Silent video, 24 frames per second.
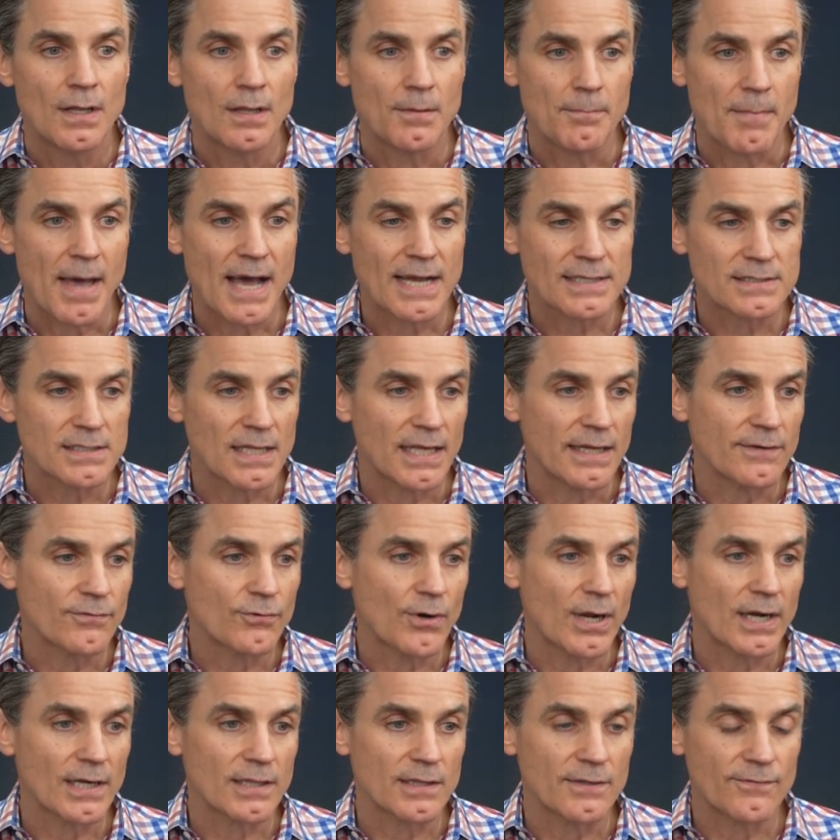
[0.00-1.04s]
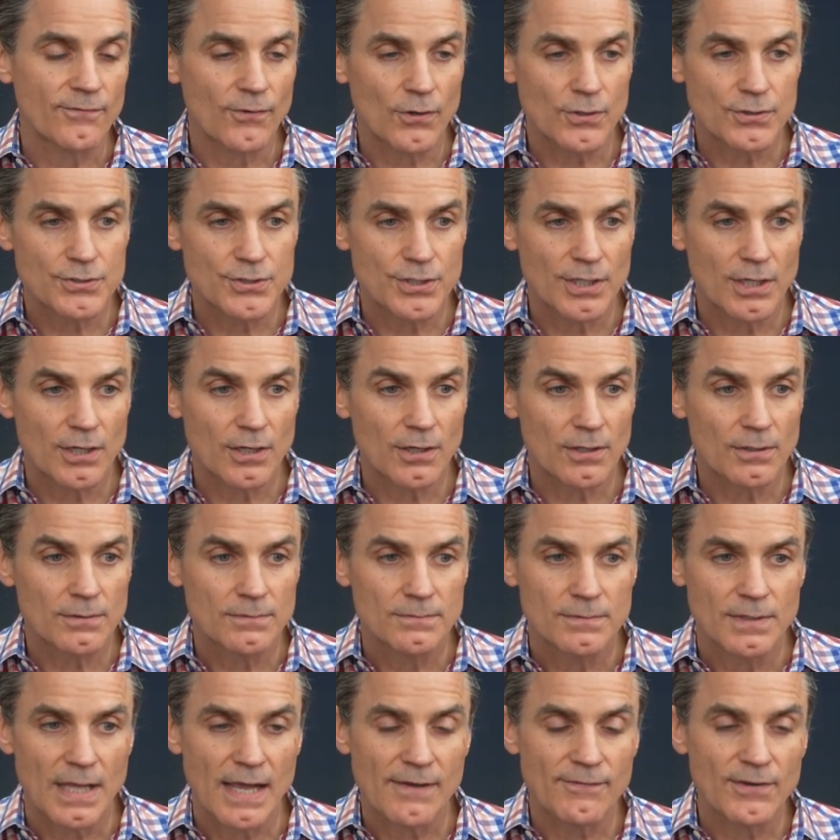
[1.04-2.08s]
Max line of credit the first year,
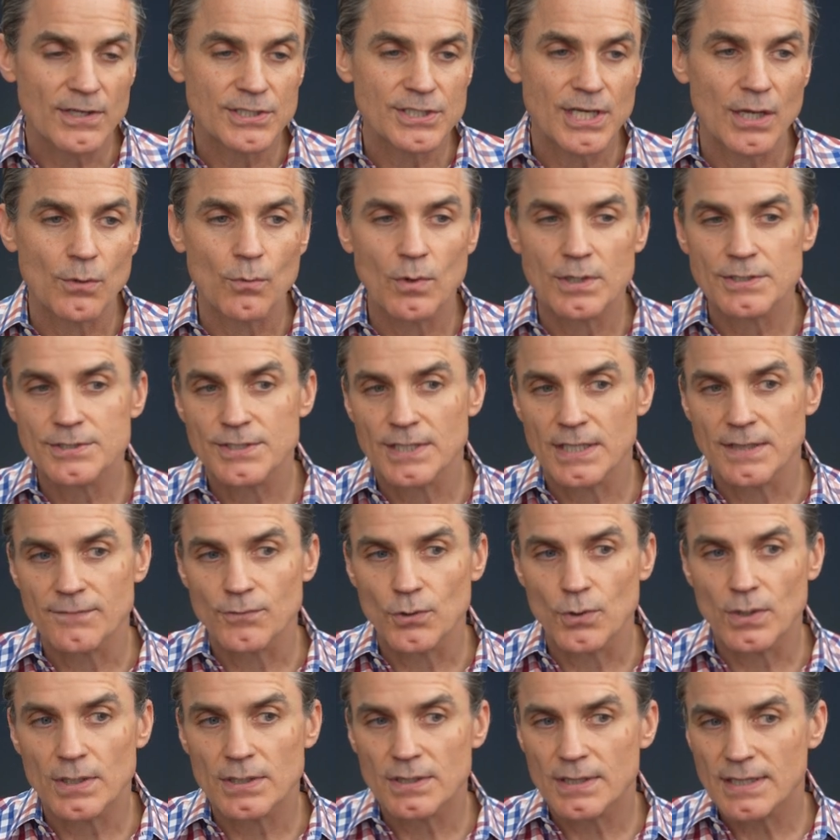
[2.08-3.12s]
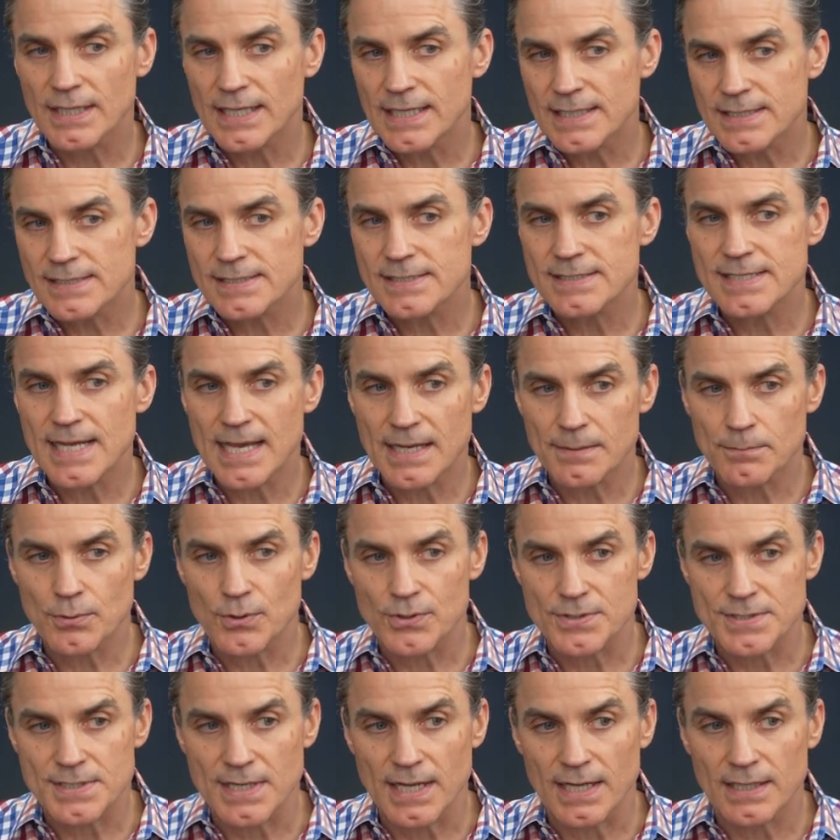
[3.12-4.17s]
FHA wants to give you at least
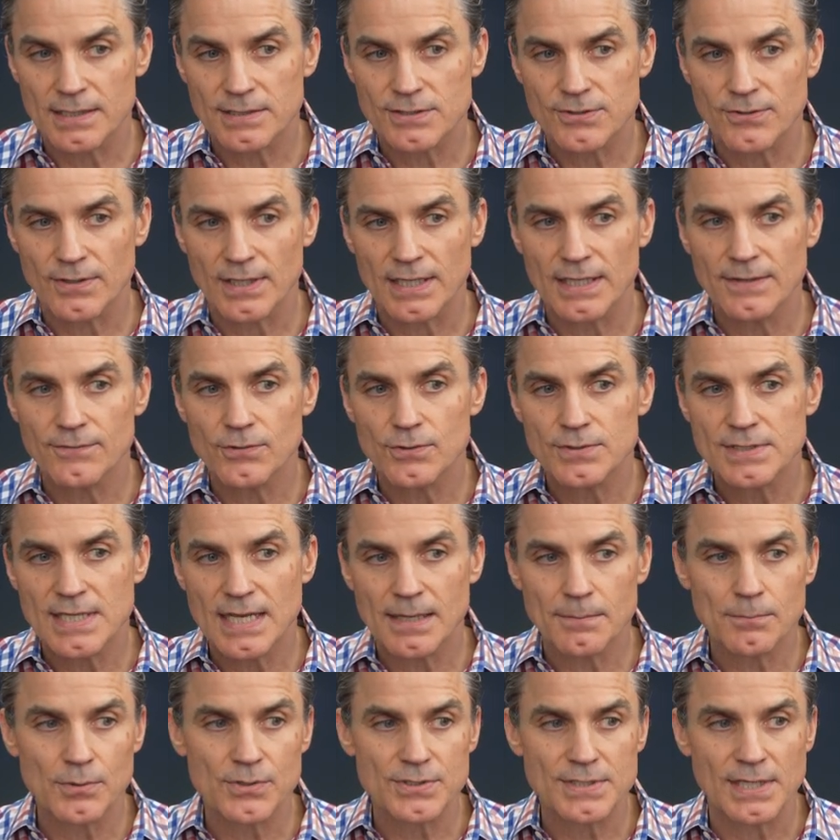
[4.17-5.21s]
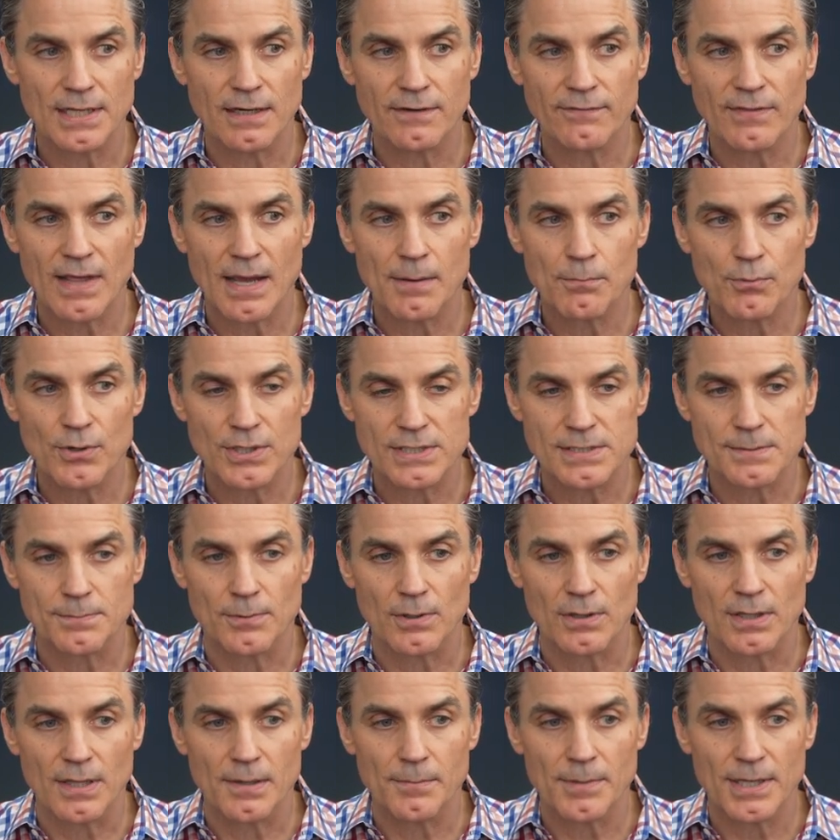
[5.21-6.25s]
10%, so they give you 10% of that
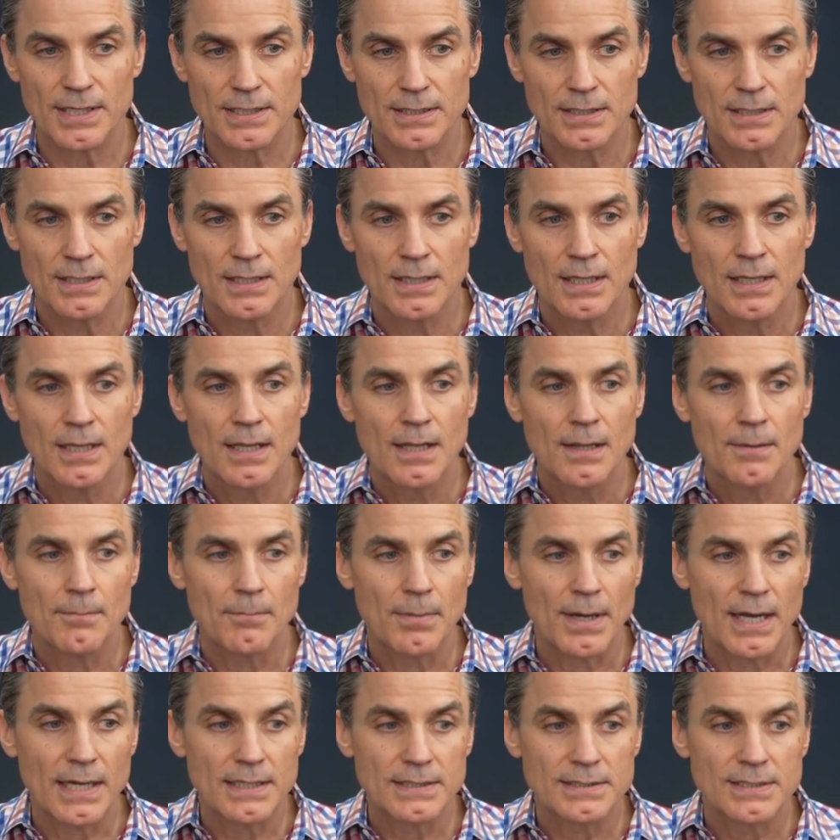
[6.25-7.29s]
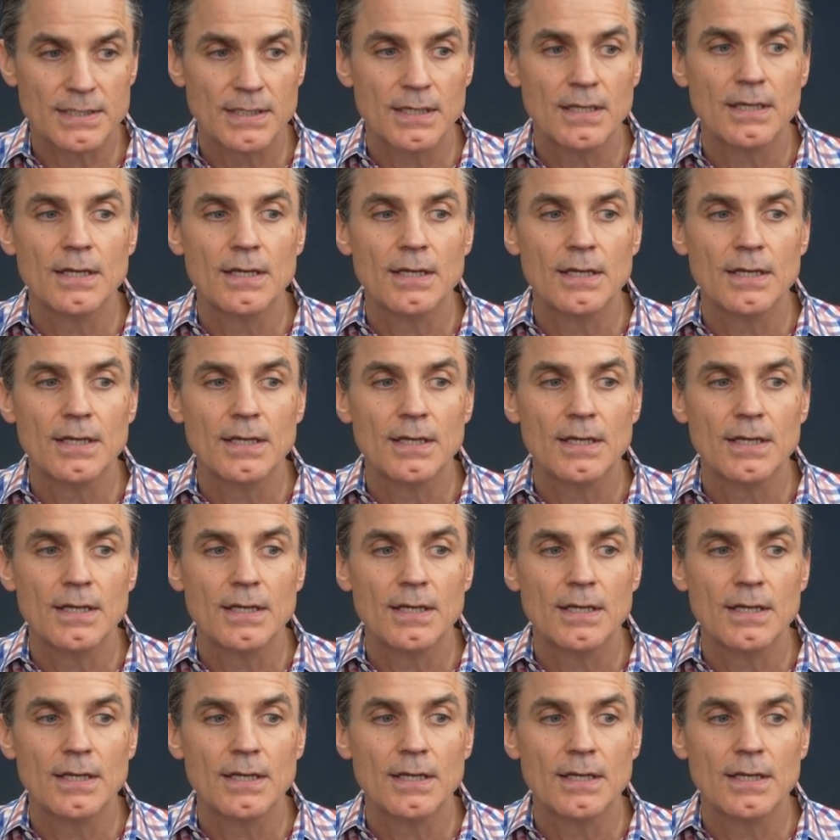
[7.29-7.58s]
principal limit, but